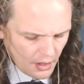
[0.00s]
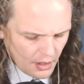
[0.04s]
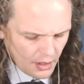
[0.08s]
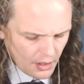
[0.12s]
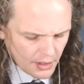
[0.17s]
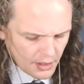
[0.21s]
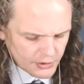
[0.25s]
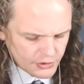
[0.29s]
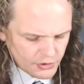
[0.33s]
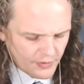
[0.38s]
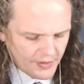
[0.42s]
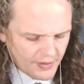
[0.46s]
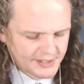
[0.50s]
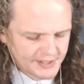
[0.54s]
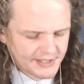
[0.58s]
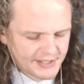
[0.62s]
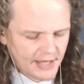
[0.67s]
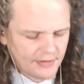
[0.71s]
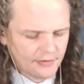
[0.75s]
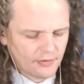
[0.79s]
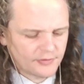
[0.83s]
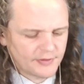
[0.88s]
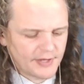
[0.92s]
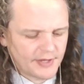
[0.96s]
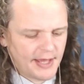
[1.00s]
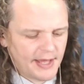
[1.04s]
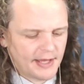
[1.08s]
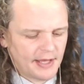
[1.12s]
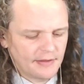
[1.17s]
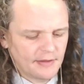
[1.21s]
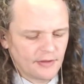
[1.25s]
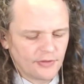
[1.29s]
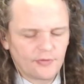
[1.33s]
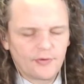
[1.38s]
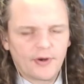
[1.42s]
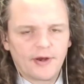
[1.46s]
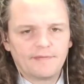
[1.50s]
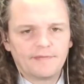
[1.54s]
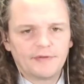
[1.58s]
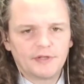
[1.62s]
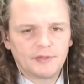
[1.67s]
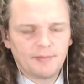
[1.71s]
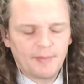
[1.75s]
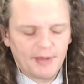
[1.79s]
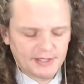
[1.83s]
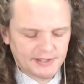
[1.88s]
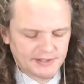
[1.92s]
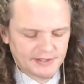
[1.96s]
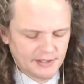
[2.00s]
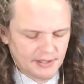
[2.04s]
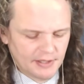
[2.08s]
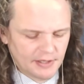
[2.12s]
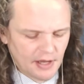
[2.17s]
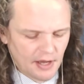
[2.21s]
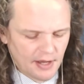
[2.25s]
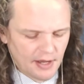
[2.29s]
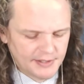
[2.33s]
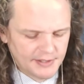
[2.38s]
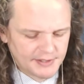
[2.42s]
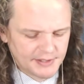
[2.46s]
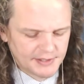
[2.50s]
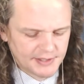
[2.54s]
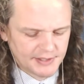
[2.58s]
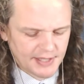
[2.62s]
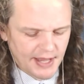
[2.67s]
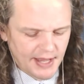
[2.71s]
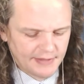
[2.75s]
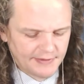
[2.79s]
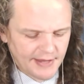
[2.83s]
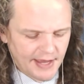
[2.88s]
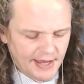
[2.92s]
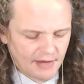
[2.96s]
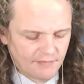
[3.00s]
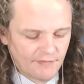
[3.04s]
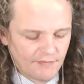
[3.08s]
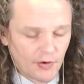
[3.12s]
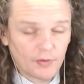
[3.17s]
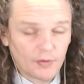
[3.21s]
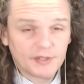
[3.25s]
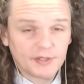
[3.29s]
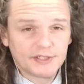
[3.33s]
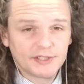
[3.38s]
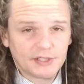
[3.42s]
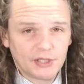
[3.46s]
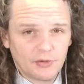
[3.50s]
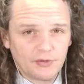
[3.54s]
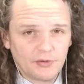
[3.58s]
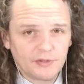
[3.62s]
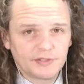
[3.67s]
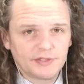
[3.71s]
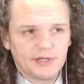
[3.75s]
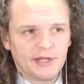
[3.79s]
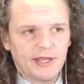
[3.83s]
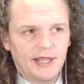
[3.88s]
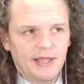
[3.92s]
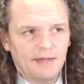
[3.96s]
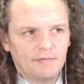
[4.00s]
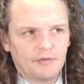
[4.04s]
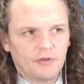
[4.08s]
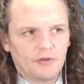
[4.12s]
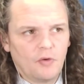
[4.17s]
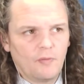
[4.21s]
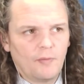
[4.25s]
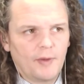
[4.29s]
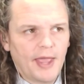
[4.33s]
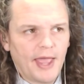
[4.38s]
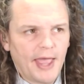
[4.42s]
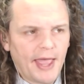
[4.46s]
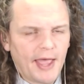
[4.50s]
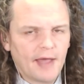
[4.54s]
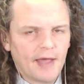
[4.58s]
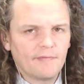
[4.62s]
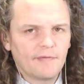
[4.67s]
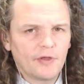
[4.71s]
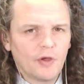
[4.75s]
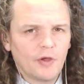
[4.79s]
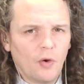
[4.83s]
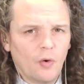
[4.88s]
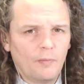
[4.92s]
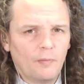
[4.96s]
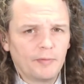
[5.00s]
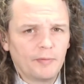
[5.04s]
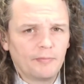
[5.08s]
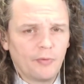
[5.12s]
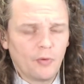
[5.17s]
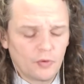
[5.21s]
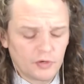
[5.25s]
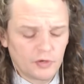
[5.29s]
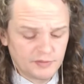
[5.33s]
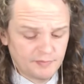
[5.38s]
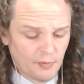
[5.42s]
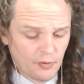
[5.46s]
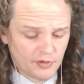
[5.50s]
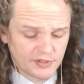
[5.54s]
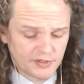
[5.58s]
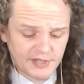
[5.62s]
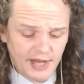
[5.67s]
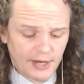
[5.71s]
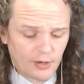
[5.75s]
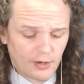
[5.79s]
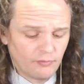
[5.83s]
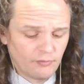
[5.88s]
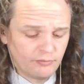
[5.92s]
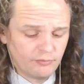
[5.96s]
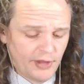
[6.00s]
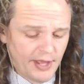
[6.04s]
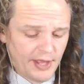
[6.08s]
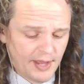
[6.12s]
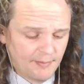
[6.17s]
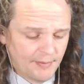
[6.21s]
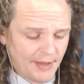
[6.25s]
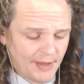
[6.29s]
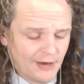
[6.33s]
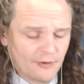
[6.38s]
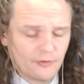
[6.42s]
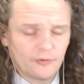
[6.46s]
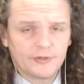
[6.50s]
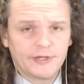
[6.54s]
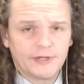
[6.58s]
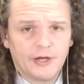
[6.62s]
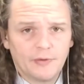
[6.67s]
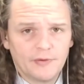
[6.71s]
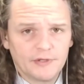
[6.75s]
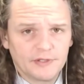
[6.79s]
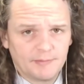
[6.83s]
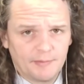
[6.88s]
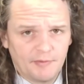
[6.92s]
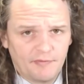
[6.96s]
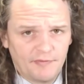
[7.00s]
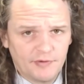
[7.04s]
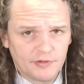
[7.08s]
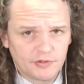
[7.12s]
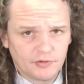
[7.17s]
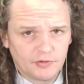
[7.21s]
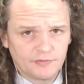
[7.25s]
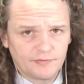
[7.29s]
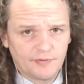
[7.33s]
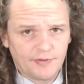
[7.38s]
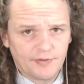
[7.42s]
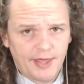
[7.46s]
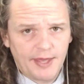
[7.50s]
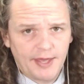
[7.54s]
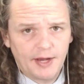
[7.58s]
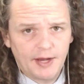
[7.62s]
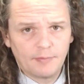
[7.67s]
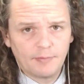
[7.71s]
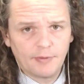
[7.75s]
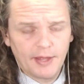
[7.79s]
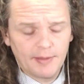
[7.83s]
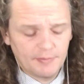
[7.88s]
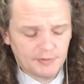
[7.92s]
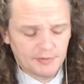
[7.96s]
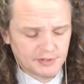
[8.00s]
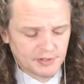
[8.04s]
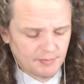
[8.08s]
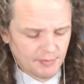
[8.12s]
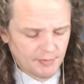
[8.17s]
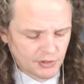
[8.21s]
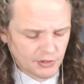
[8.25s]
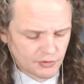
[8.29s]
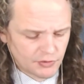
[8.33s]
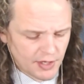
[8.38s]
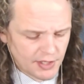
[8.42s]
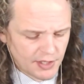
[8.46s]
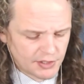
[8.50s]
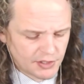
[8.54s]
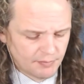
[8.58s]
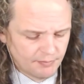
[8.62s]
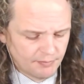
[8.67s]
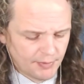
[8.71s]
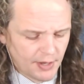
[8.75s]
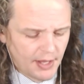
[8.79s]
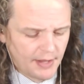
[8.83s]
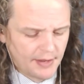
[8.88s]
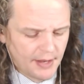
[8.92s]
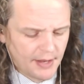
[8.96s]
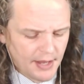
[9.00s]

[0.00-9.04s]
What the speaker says: So they say they're taking the threat of a domestic ISIS-K attack very seriously, even though we have the open, porous borders. And I don't blame counterterrorism officials for that. I blame this administration. But